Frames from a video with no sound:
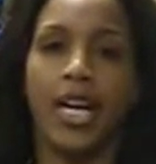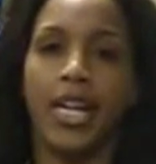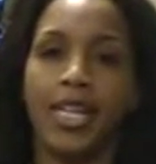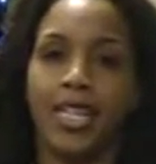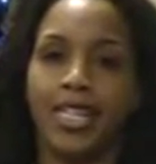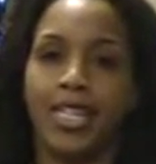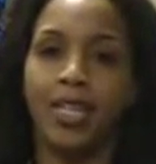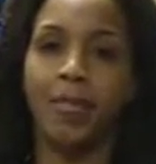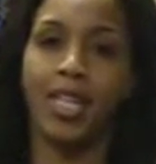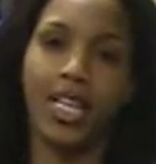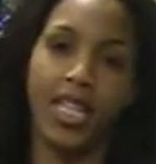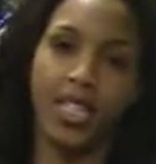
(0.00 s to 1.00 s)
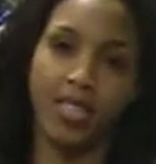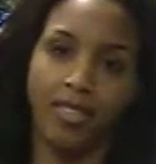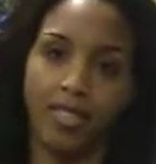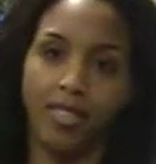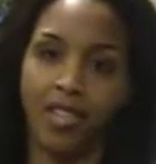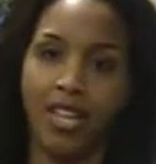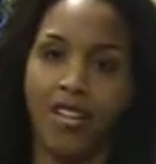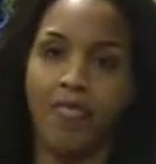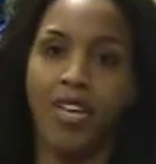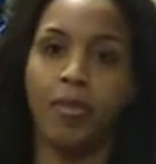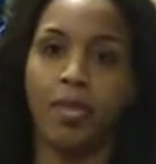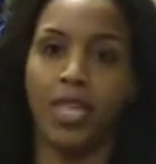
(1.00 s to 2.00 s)
Um, Atlanta. Okay.
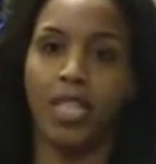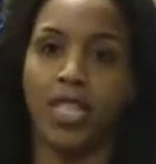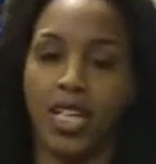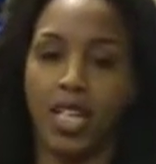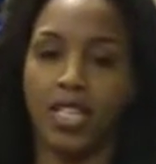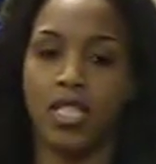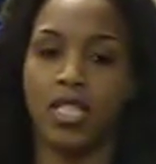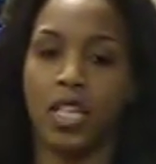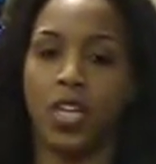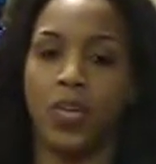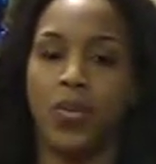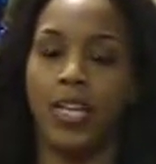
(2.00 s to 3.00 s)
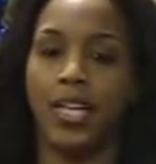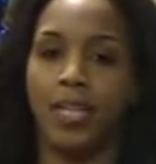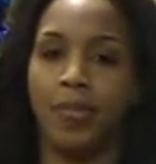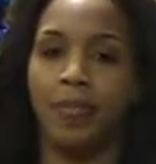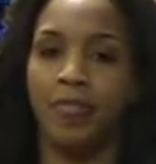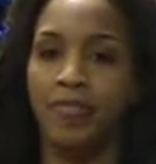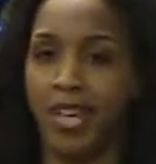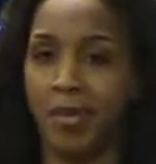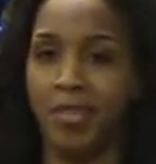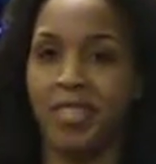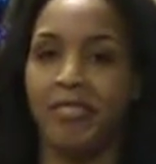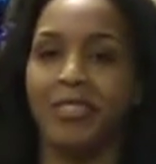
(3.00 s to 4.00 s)
family in Atlanta, and so um,
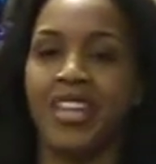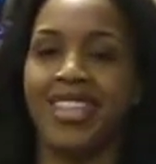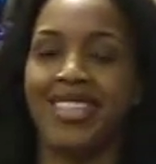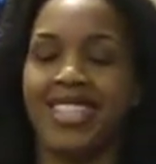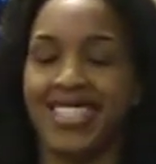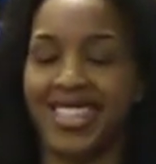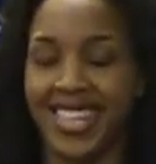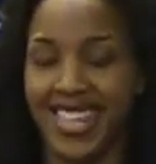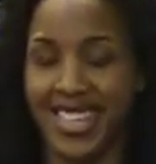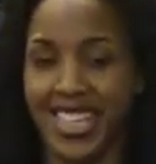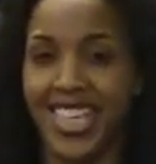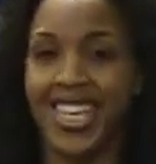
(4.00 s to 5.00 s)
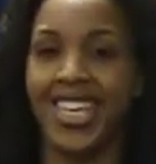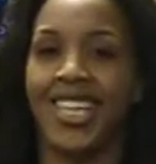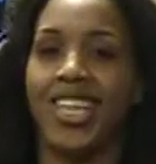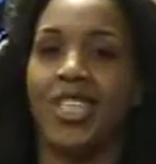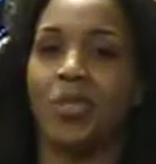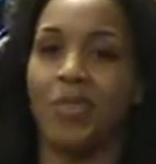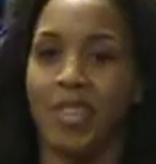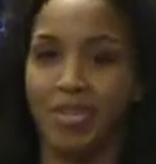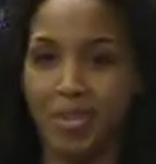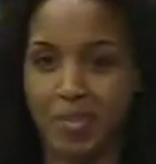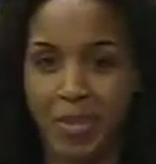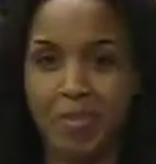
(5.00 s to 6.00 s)
family and friends in Atlanta, and that's where I've
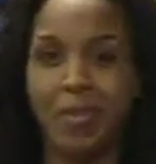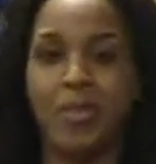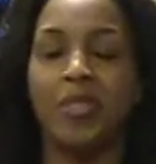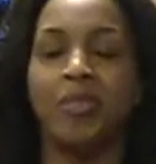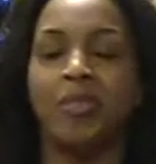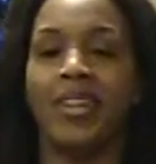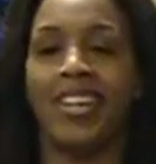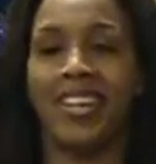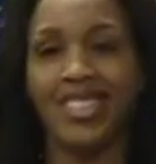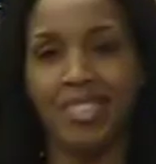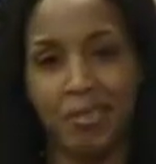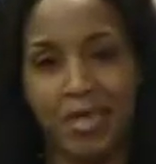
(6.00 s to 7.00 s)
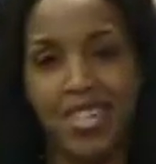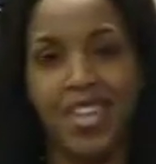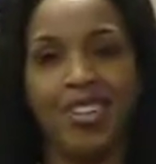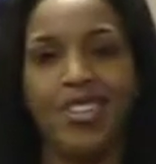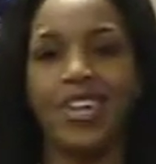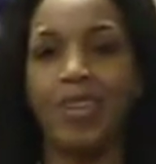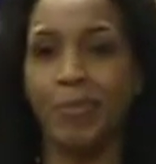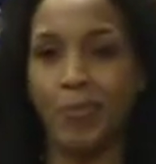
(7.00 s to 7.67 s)
spent most of my my downtime.